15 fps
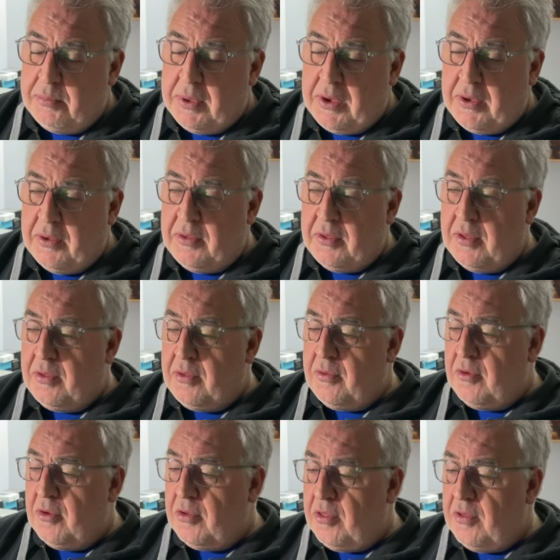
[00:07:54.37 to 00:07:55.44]
because it's
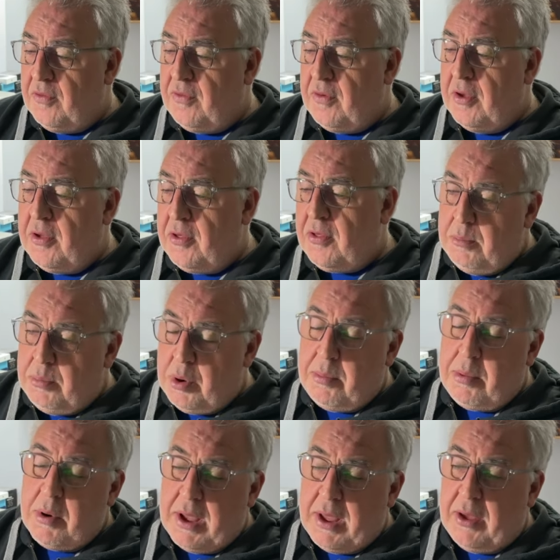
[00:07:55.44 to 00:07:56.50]
just the first proper A